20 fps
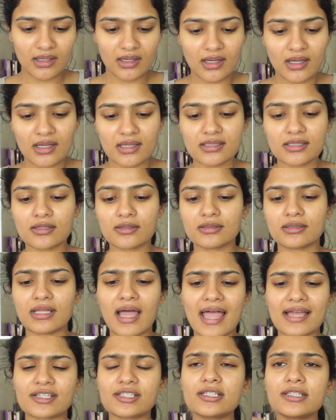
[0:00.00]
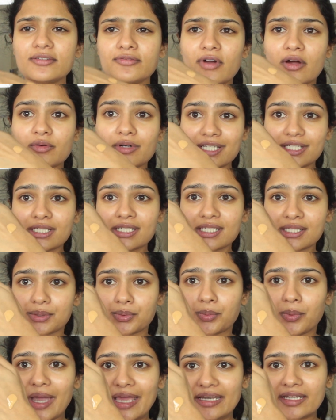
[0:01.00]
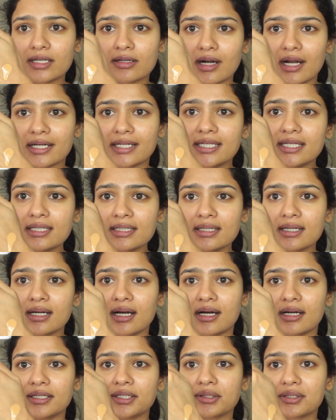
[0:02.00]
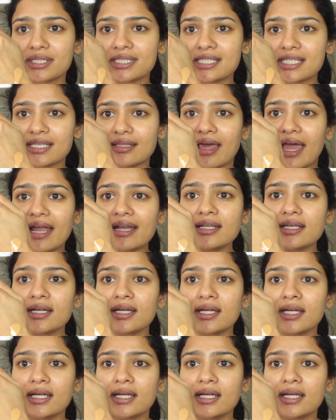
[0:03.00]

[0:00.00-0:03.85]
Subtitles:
So actually the foundation is very runny. You can see that.